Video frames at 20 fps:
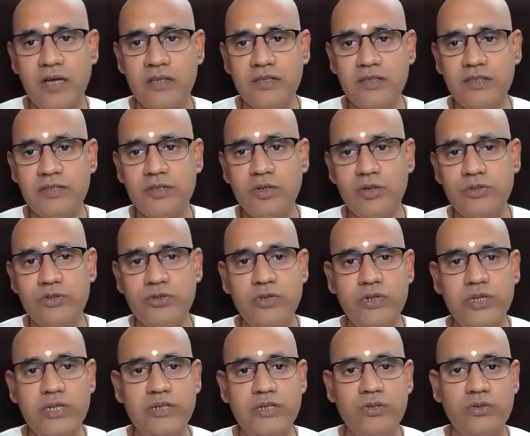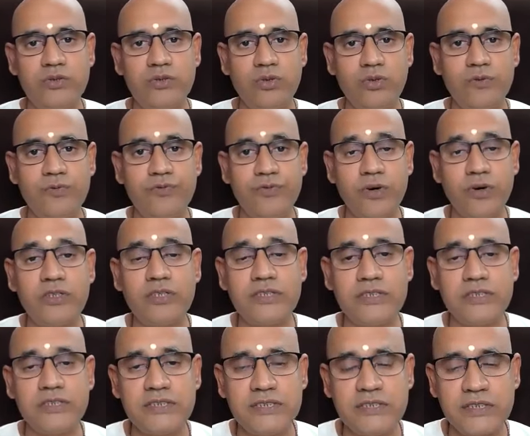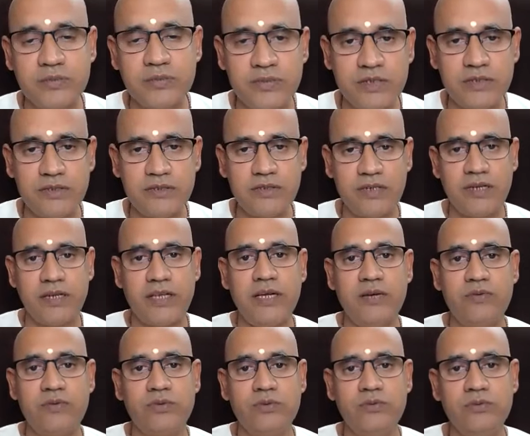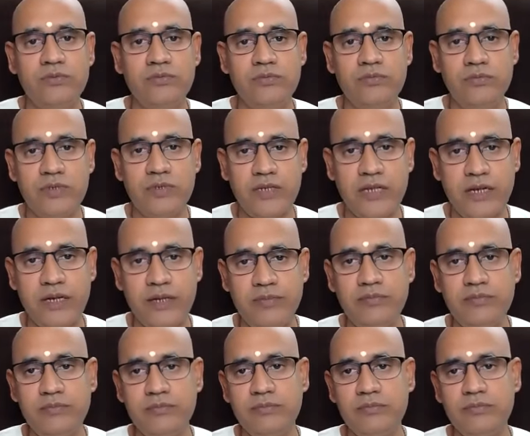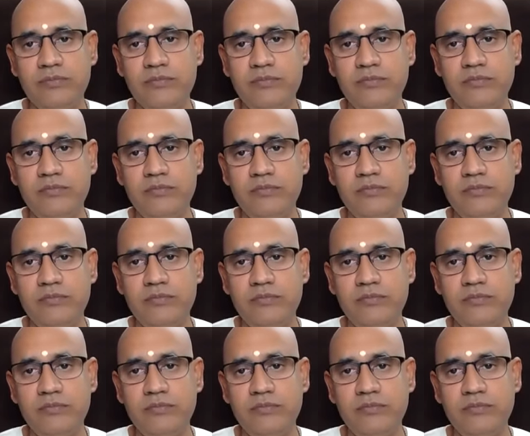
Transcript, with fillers: Others also need to know for this is something that I have to tell him.